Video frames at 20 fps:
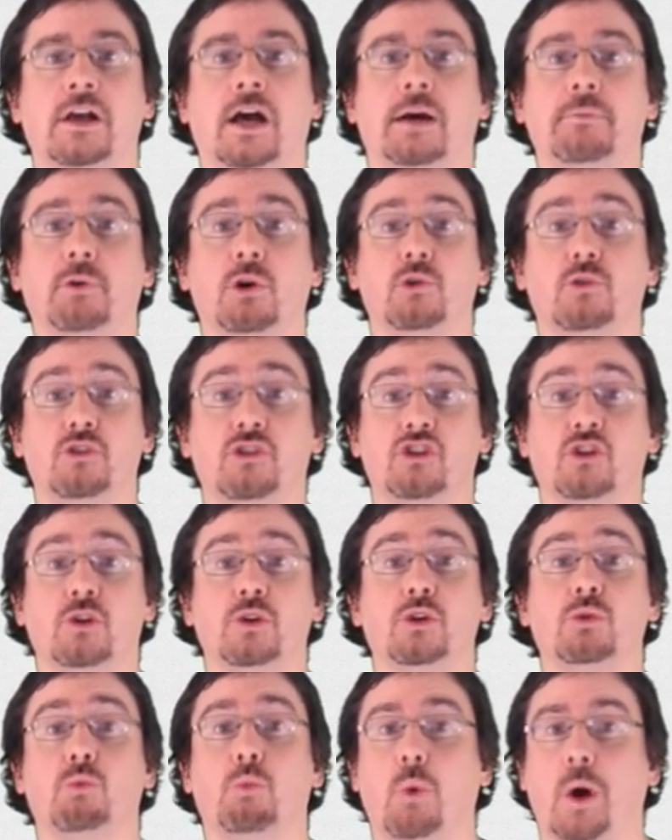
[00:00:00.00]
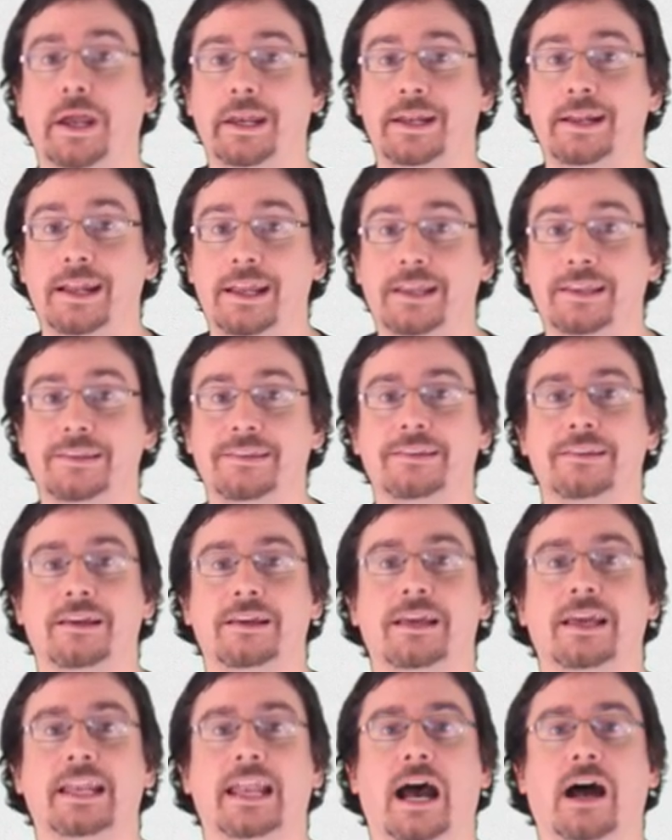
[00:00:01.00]
I'm going to show you what it is
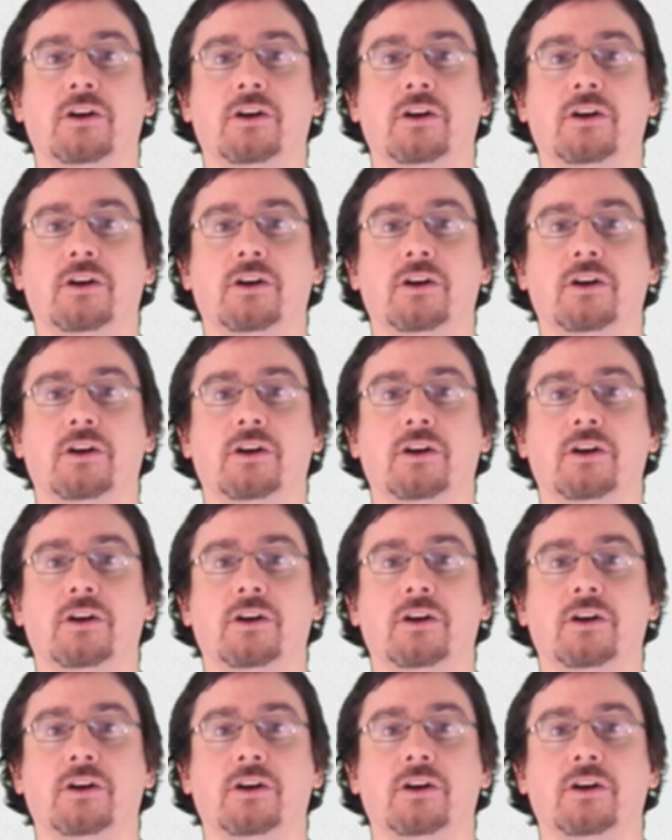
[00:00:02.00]
and